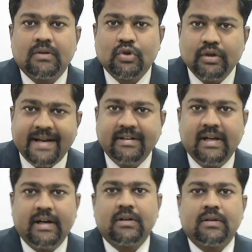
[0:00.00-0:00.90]
So like
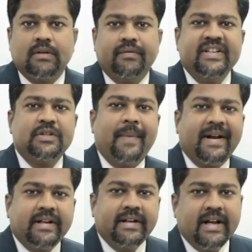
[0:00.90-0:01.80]
that, these
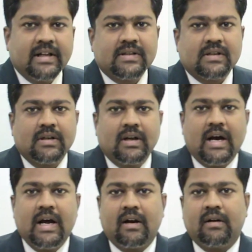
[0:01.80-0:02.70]
bacteria
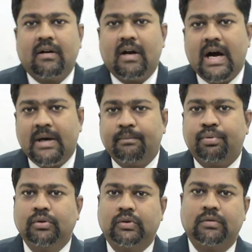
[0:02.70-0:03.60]
are
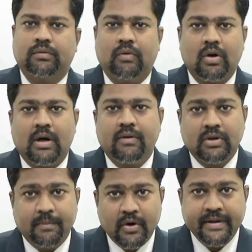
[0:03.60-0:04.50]
harmful for
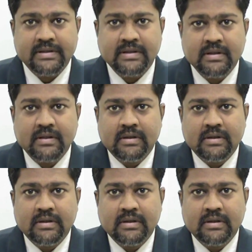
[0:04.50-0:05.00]
our bodies.